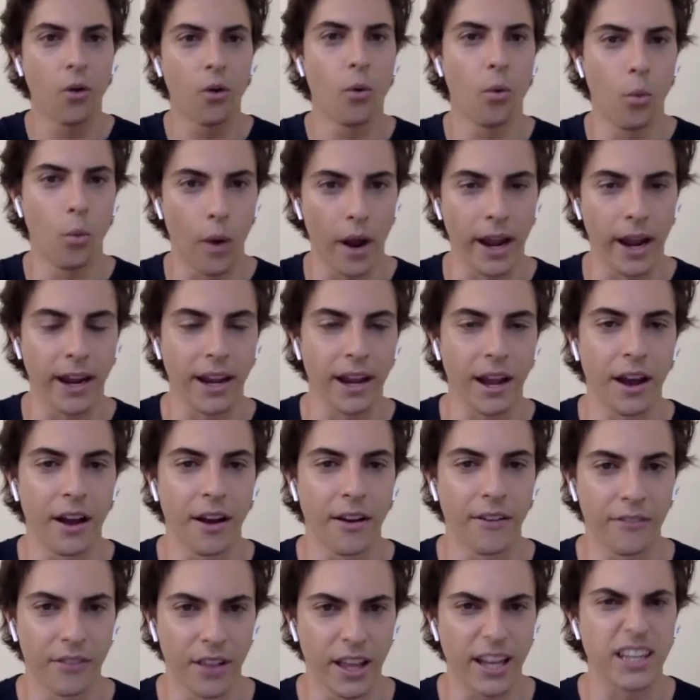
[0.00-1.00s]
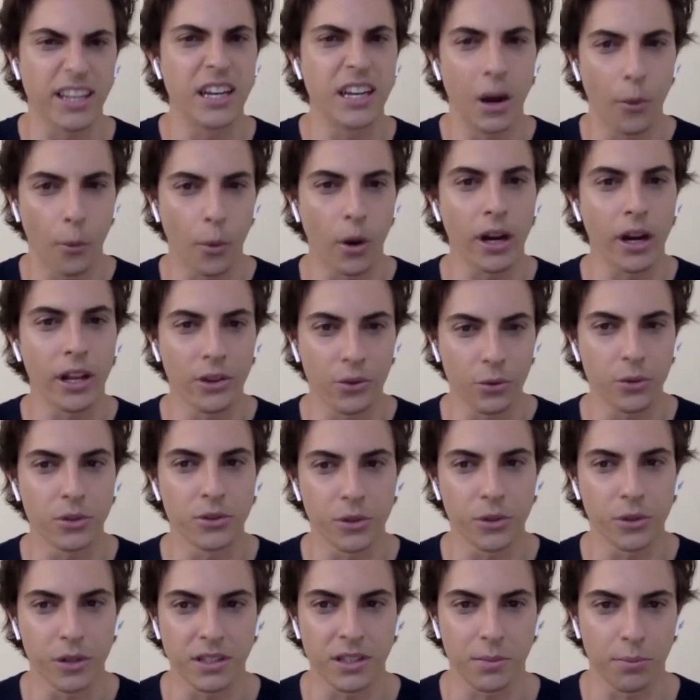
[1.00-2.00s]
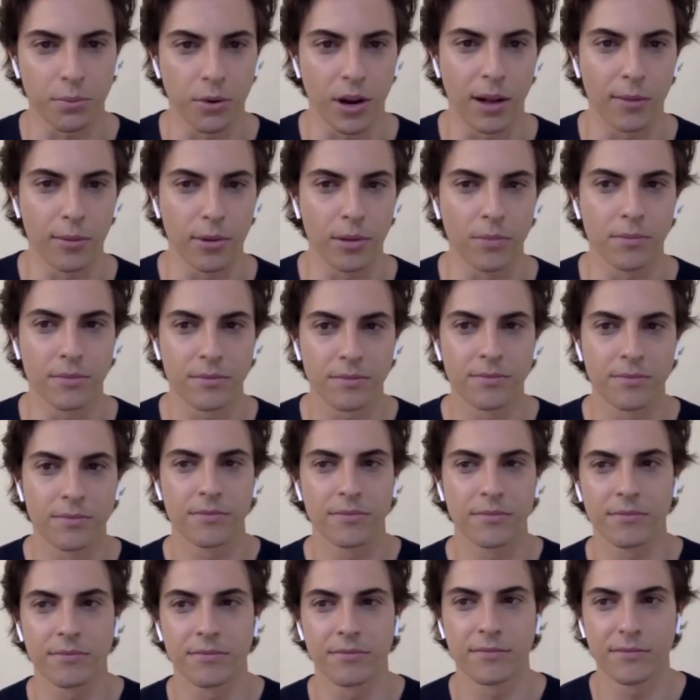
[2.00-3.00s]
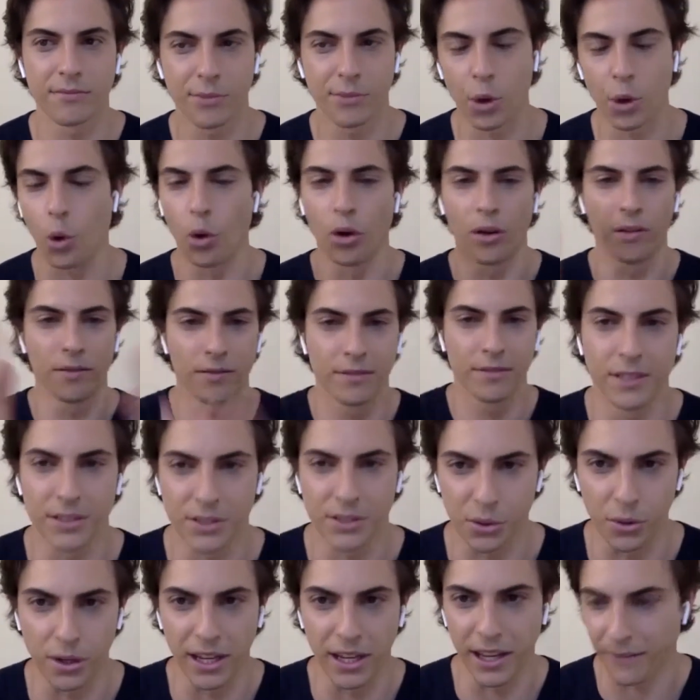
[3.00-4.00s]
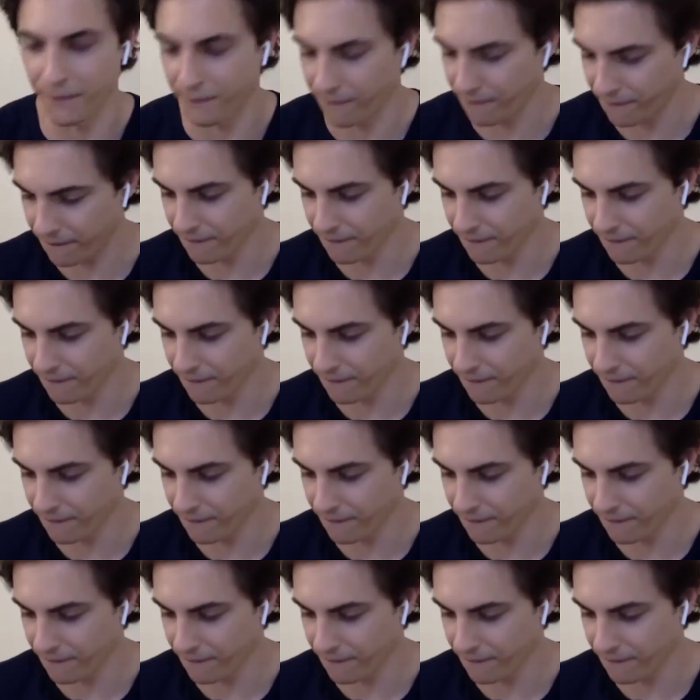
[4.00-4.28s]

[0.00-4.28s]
Way of like not wanting to address the problem. Cool, okay. Let's do it again.